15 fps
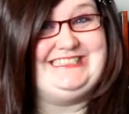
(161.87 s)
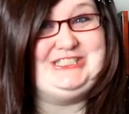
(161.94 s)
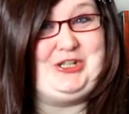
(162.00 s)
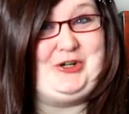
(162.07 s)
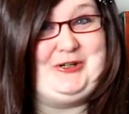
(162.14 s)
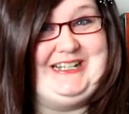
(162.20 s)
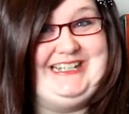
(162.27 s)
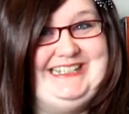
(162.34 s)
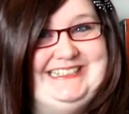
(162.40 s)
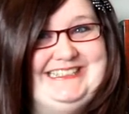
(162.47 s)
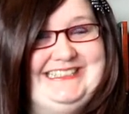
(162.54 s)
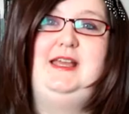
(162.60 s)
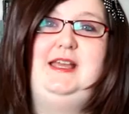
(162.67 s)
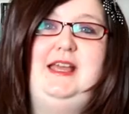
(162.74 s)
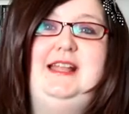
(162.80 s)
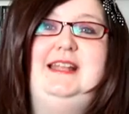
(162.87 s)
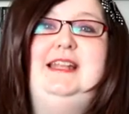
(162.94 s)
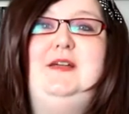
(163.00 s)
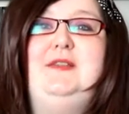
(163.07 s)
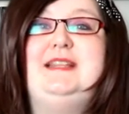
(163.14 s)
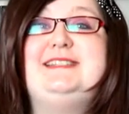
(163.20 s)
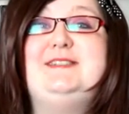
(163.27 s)
Sorry.
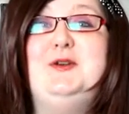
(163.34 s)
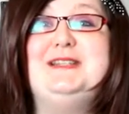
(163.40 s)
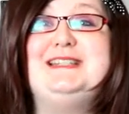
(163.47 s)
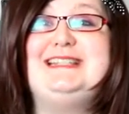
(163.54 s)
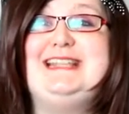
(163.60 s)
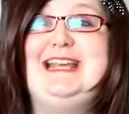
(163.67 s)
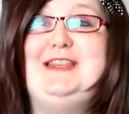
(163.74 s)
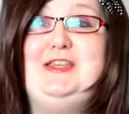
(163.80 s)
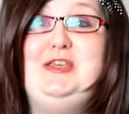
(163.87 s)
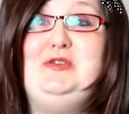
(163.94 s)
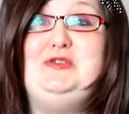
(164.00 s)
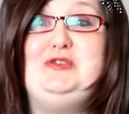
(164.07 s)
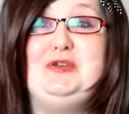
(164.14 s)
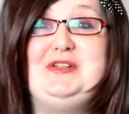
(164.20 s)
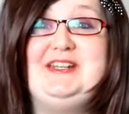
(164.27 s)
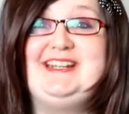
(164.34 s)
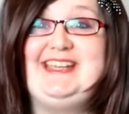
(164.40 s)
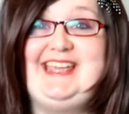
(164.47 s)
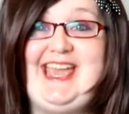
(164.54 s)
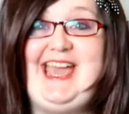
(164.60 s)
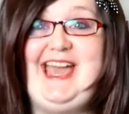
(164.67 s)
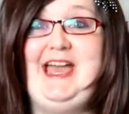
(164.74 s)
Now that's not to say that you shouldn't
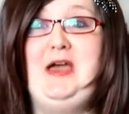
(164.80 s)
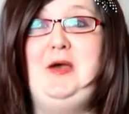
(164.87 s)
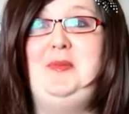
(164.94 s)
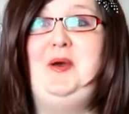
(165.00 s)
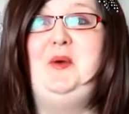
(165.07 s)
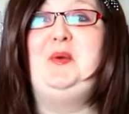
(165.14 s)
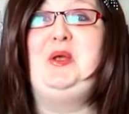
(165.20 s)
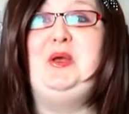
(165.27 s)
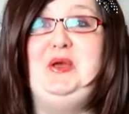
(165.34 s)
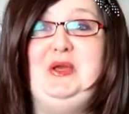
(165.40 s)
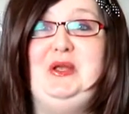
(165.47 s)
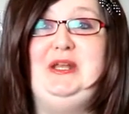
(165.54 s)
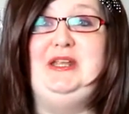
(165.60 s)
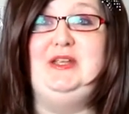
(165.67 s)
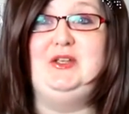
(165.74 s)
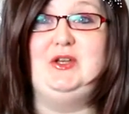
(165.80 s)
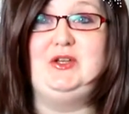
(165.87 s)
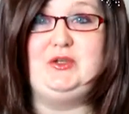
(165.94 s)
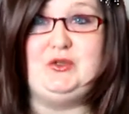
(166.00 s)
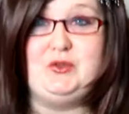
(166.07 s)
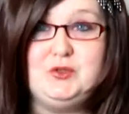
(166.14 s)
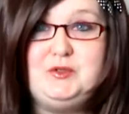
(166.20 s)
care about earning
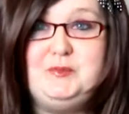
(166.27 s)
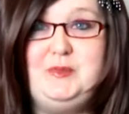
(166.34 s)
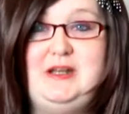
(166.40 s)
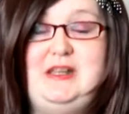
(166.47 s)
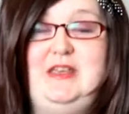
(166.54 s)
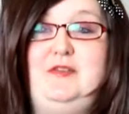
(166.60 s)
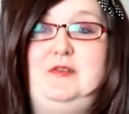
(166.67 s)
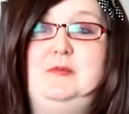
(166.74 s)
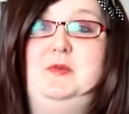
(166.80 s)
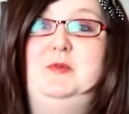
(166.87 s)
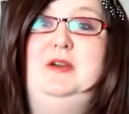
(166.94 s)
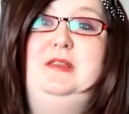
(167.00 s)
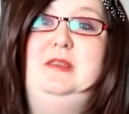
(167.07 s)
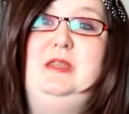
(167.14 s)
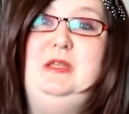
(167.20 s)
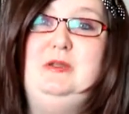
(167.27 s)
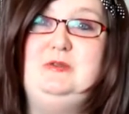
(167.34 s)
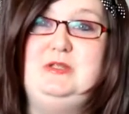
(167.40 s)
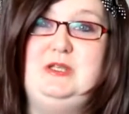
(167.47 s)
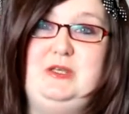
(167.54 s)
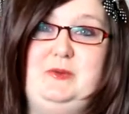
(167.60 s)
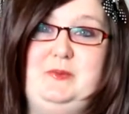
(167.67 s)
good money from the work that you
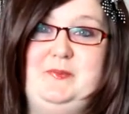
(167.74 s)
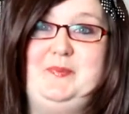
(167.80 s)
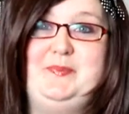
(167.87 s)
do.